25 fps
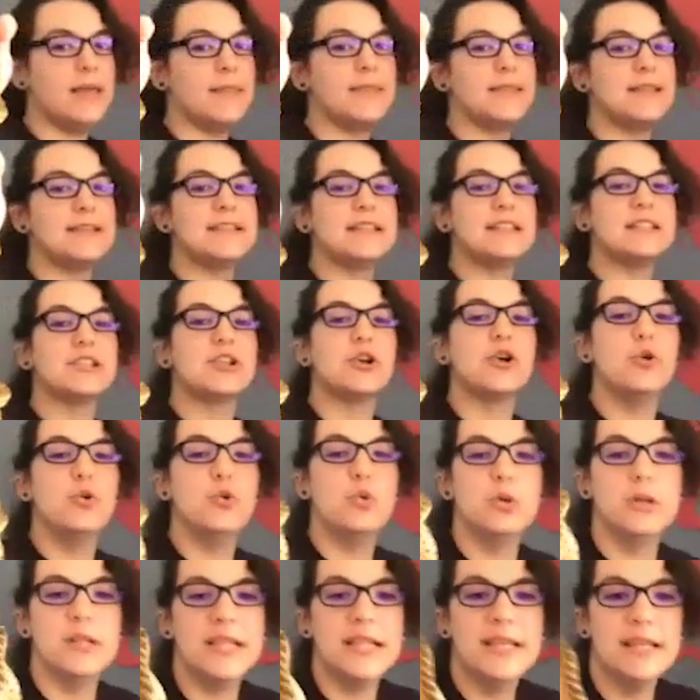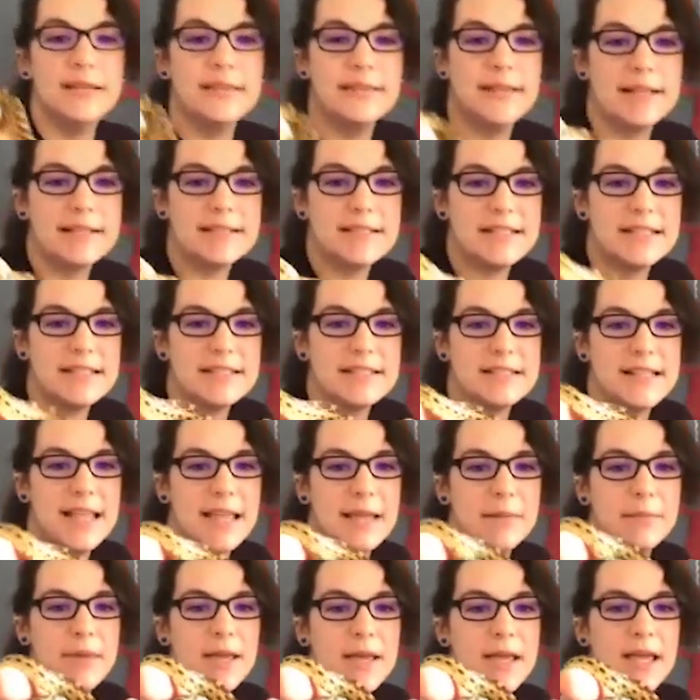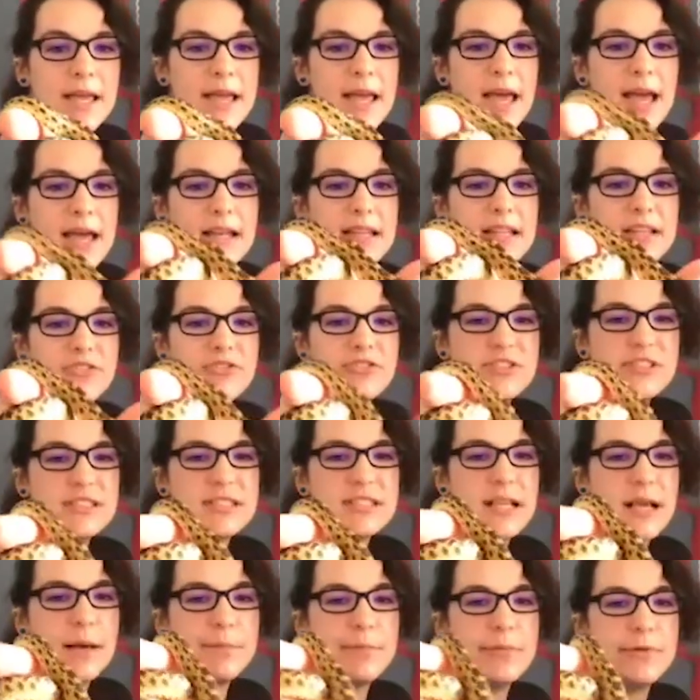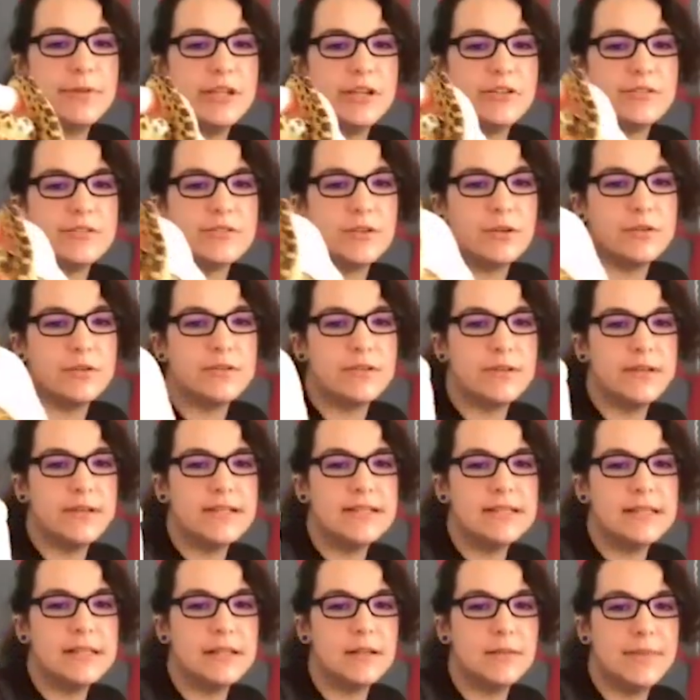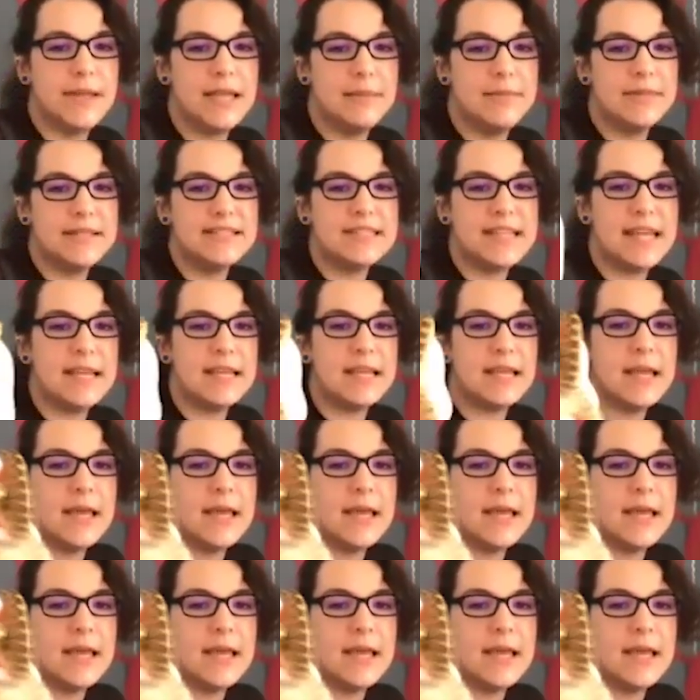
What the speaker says: This is Coolie, that's his name, and he's just a couple years old, so he's a little baby snake,